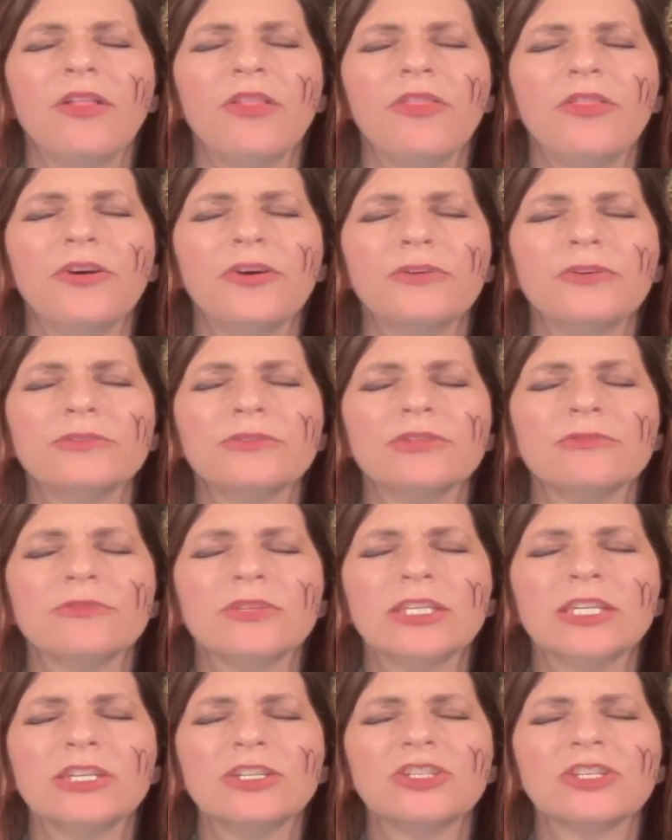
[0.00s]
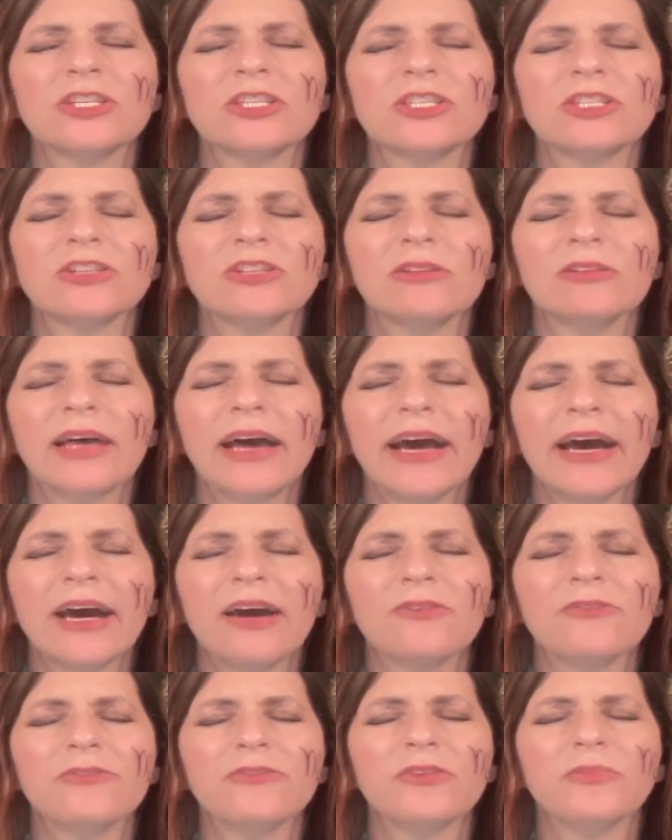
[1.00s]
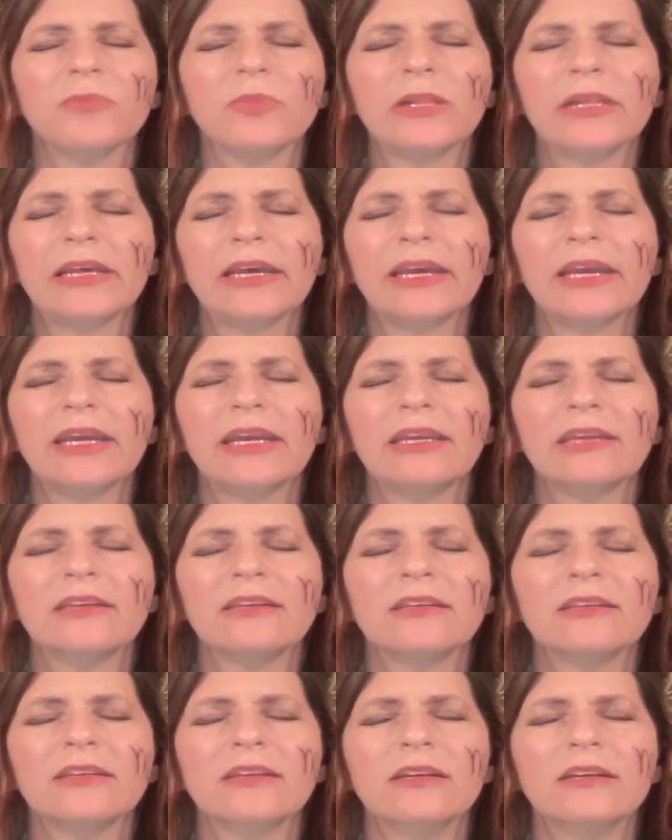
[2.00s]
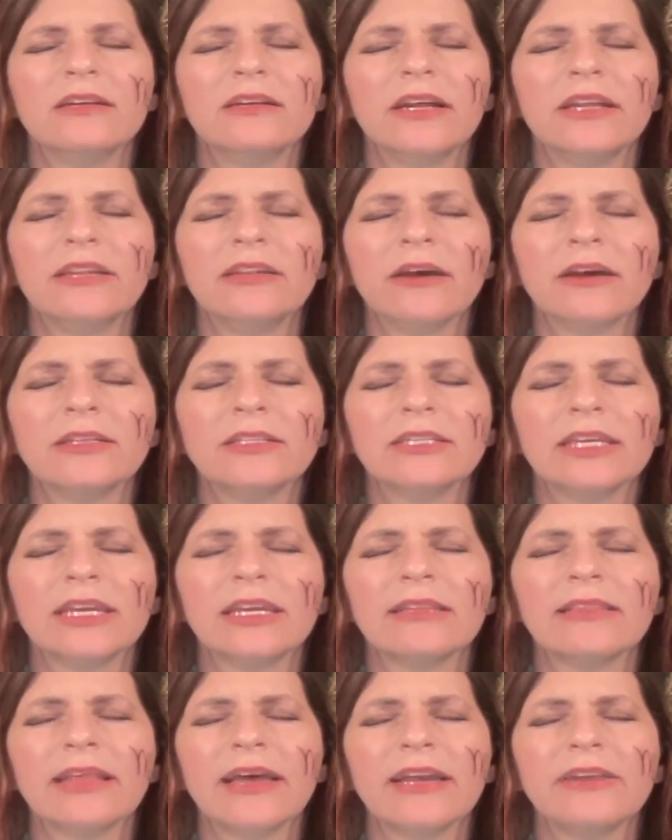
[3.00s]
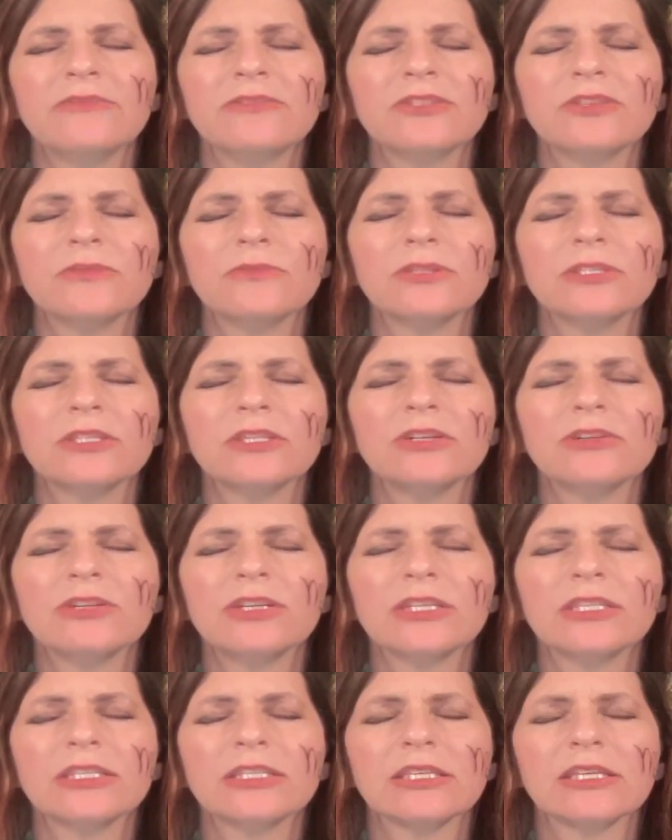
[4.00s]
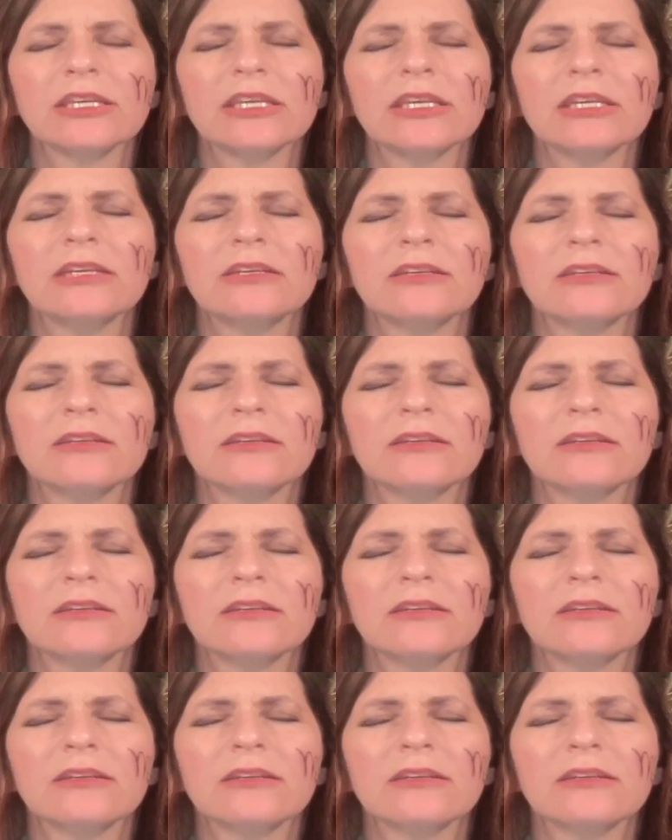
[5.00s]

those who teach us to laugh and play and not take life so seriously.